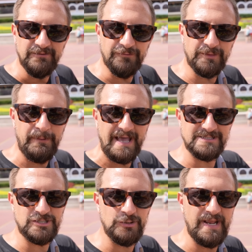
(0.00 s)
for the
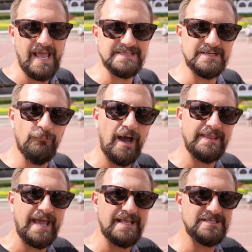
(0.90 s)
past two days and why
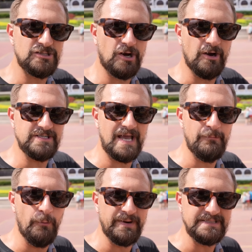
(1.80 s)
they had such a hard time
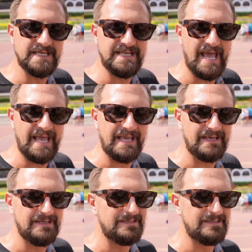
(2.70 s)
opening today.